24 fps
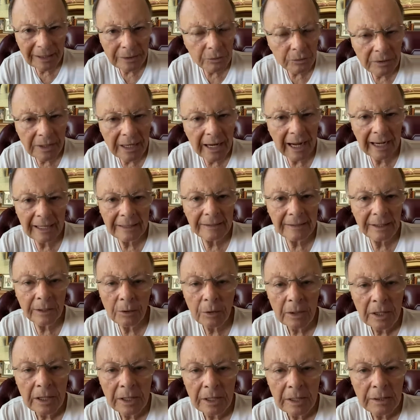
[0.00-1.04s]
any given
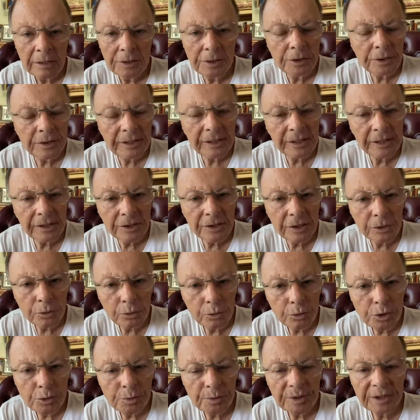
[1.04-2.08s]
time,
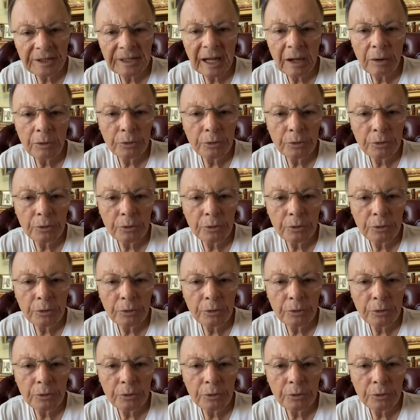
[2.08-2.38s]
in the middle